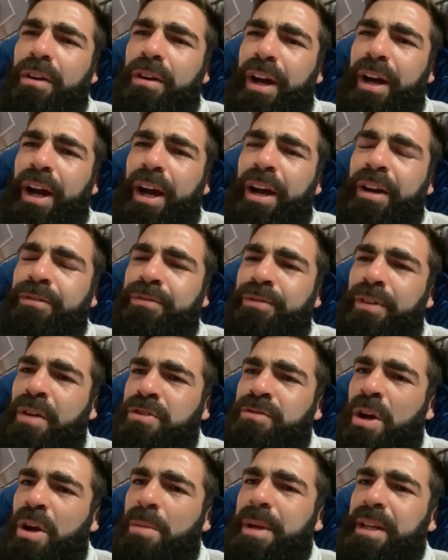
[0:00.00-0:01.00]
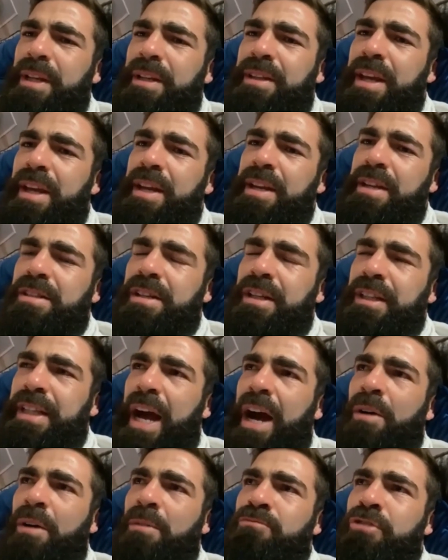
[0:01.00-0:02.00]
I've so many things like
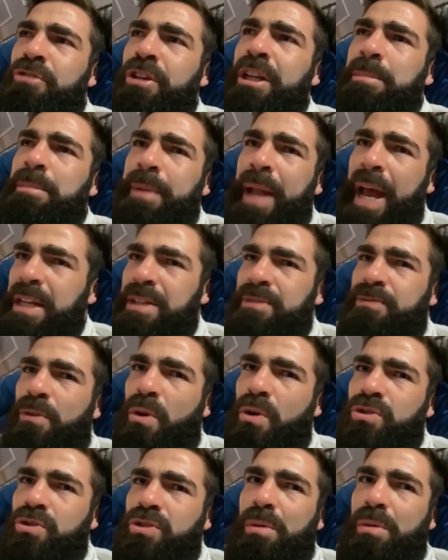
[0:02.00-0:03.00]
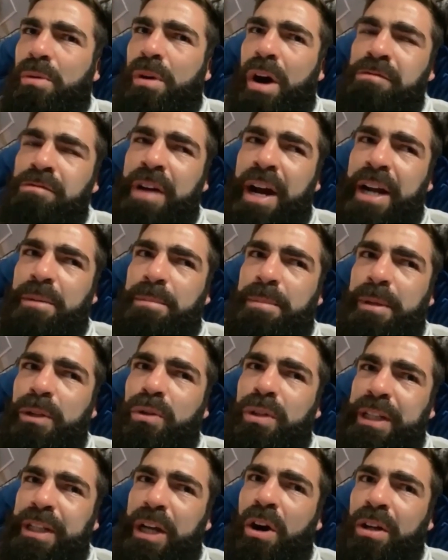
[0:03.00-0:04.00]
that I'm really blessed for. So I'd rather be
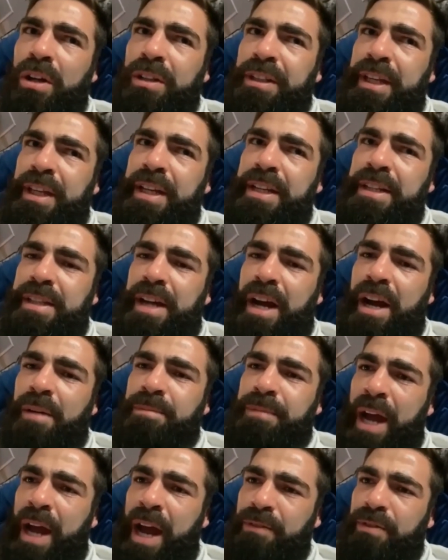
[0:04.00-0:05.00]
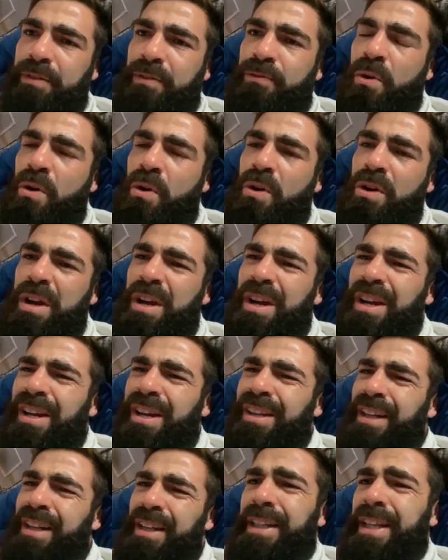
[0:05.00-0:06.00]
looking at all the things that I'm thankful for
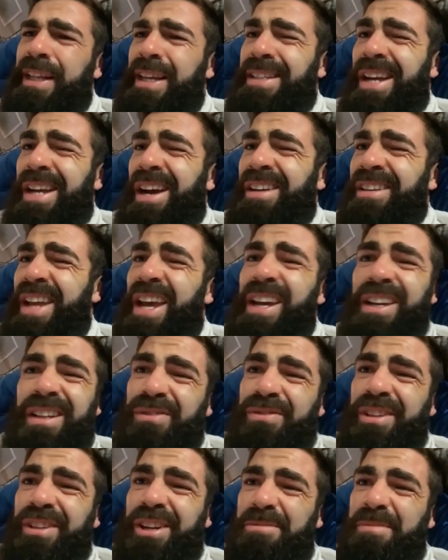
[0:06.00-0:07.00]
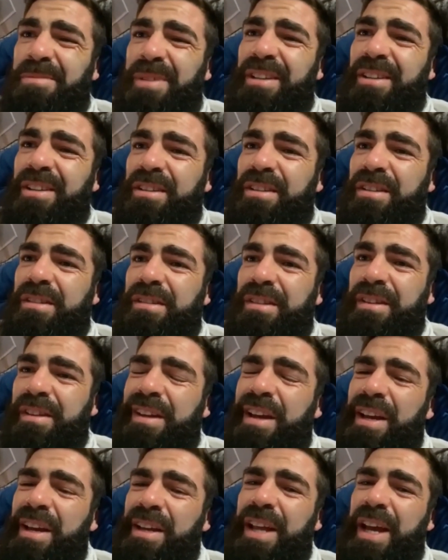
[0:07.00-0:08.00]
than the things that are negative. You know what I mean? Like the
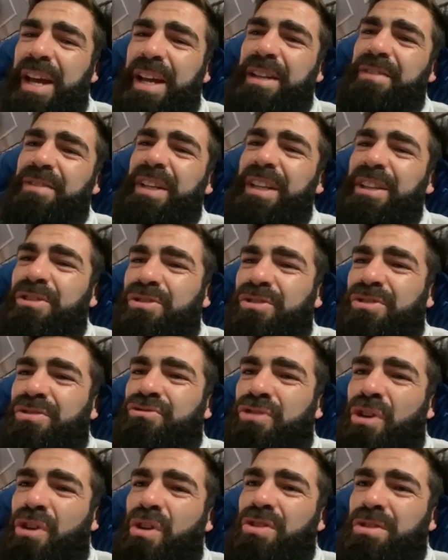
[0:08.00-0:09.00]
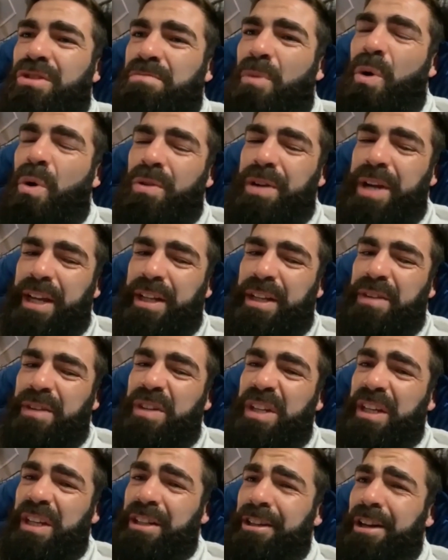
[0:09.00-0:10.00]
negativity just draws more
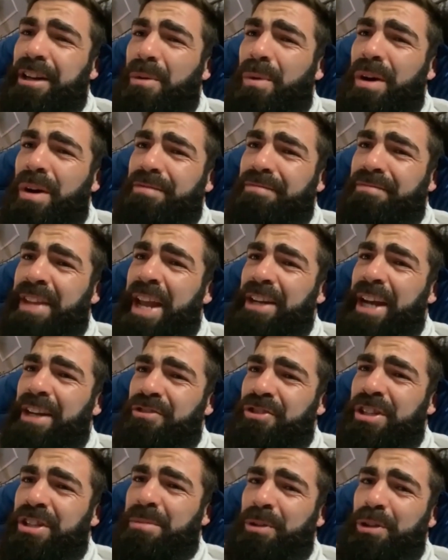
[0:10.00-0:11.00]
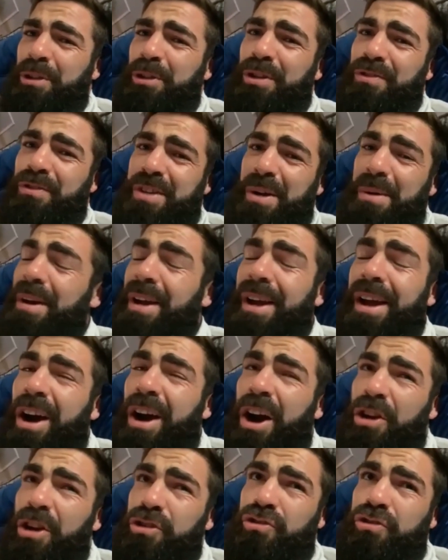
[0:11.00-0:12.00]
negativity, and I don't want negative shit in my life. So
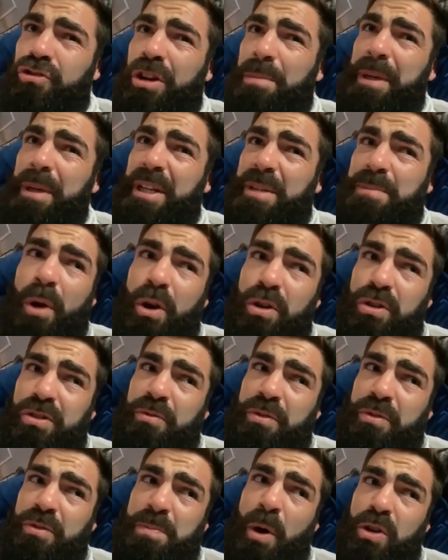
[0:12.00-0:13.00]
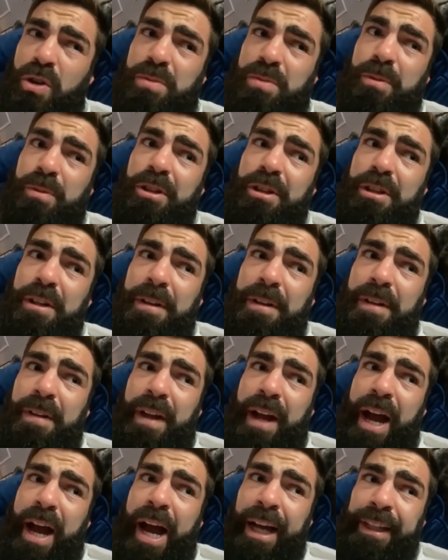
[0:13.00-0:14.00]
I just try to be as positive as possible
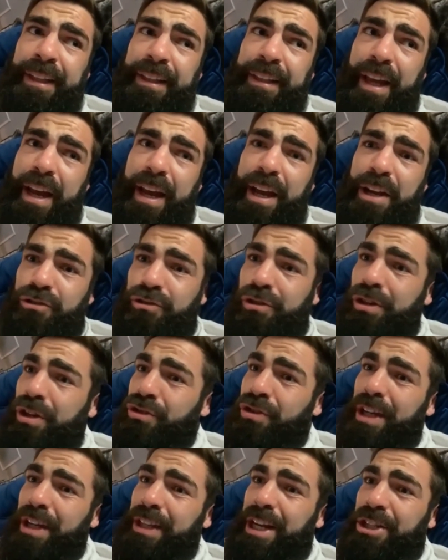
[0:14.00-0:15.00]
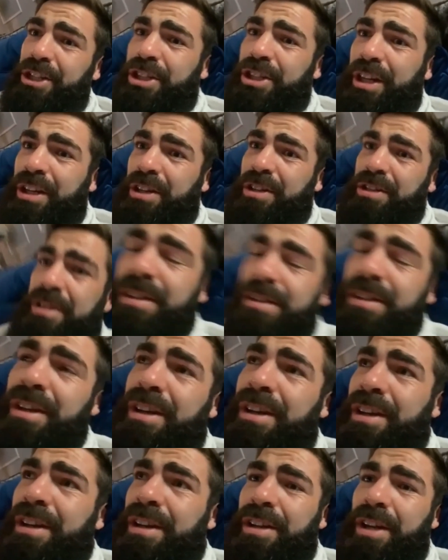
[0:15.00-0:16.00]
and try to attract that shit because
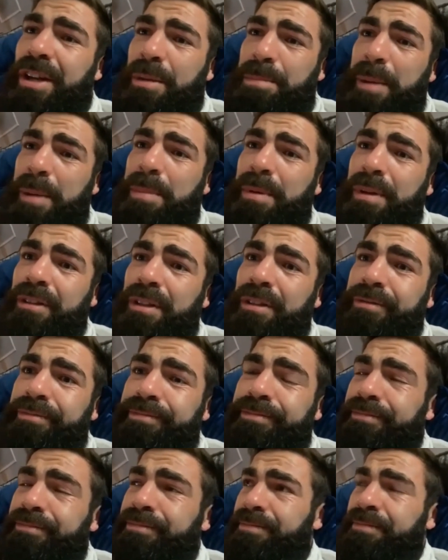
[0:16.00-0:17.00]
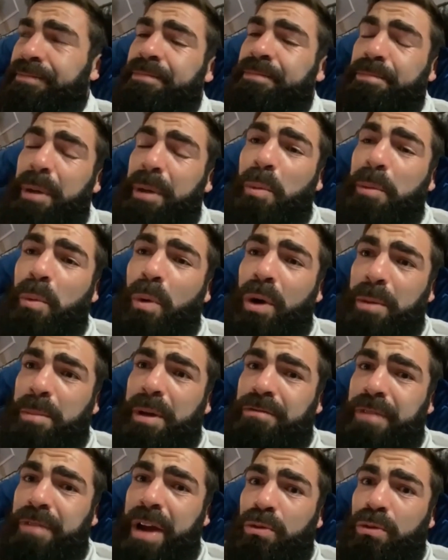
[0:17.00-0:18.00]
like people people want to
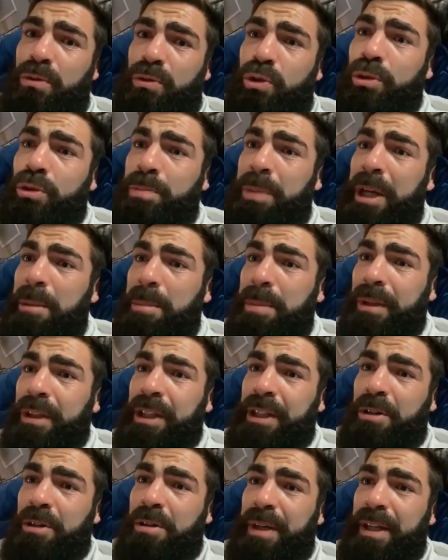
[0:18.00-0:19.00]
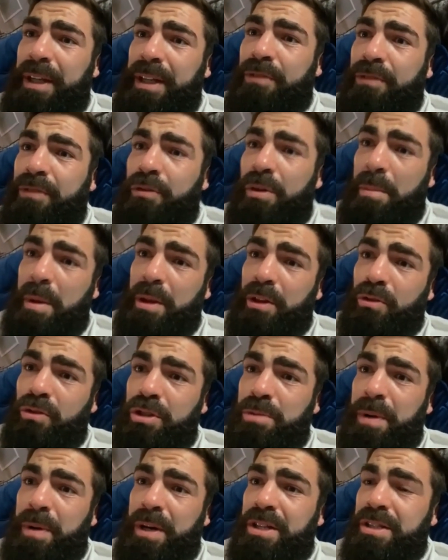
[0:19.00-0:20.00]
be around good people. You know what I mean? And if I'm a
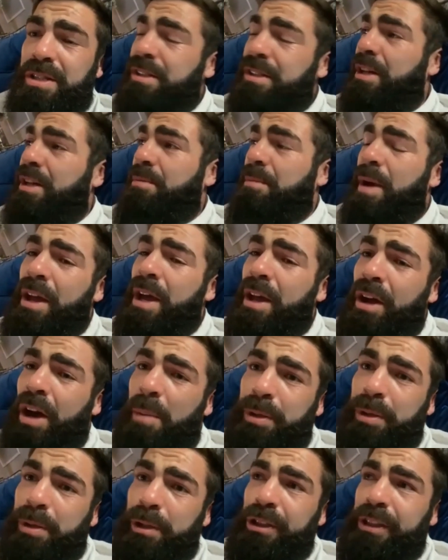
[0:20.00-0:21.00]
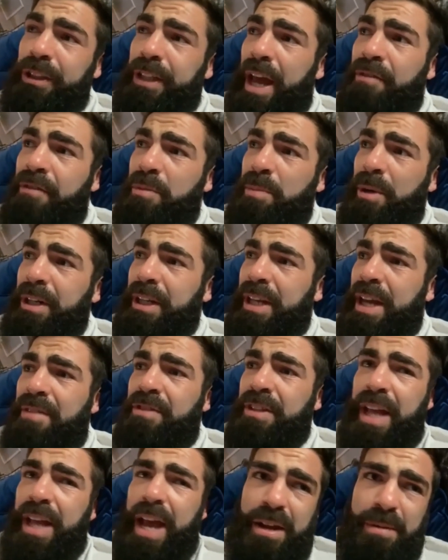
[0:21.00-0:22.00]
nice person, I'm polite to everybody
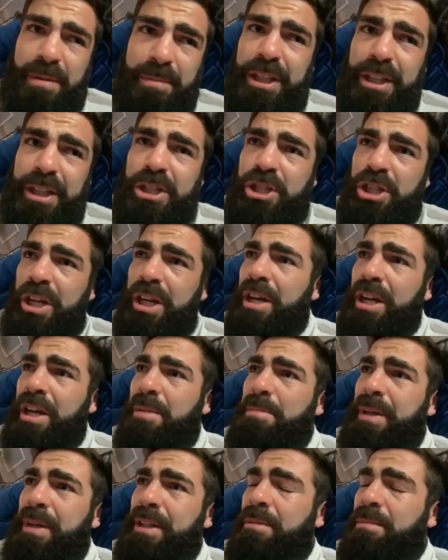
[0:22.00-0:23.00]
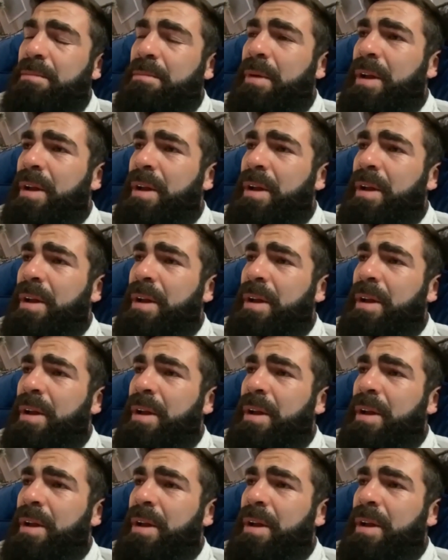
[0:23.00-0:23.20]
every day. I'm in the gym and